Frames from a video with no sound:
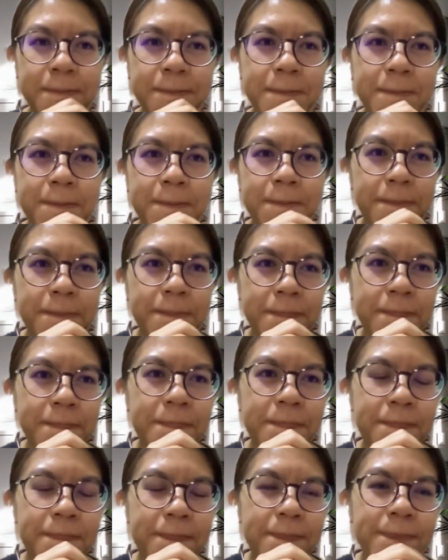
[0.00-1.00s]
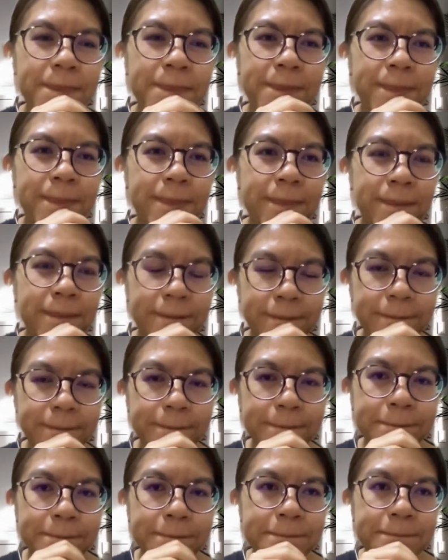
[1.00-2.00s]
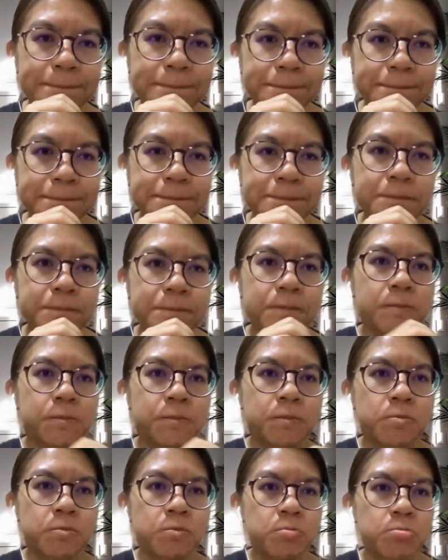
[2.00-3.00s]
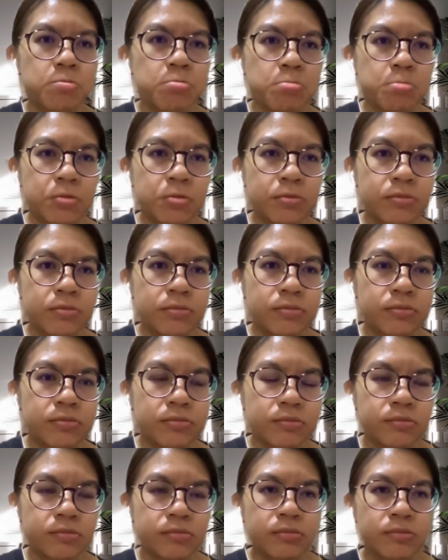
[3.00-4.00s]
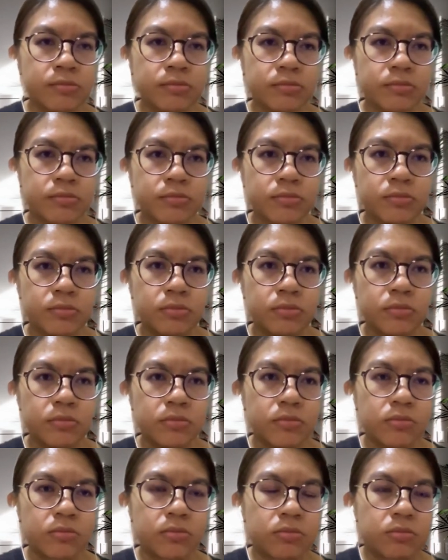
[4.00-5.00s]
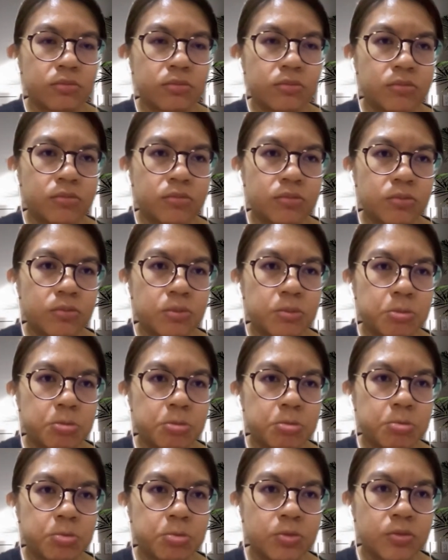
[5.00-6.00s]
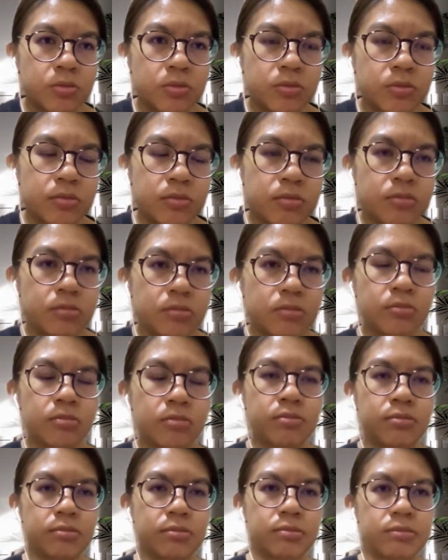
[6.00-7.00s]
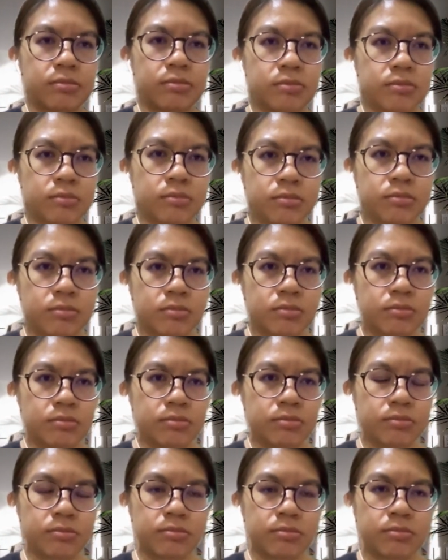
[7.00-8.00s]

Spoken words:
This person isn't speaking.